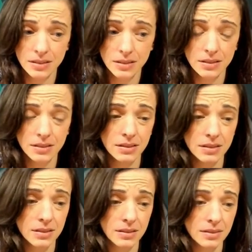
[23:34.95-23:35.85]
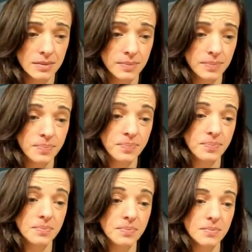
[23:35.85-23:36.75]

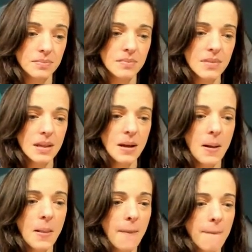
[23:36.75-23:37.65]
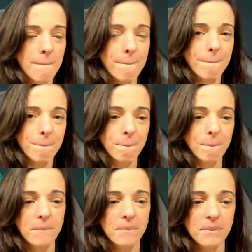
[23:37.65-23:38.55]

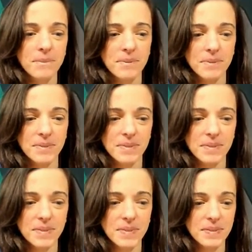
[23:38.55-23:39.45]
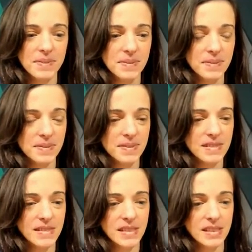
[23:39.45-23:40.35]

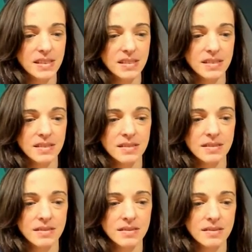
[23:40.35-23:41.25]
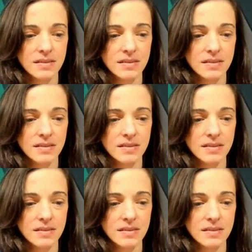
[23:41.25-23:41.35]
This person isn't speaking.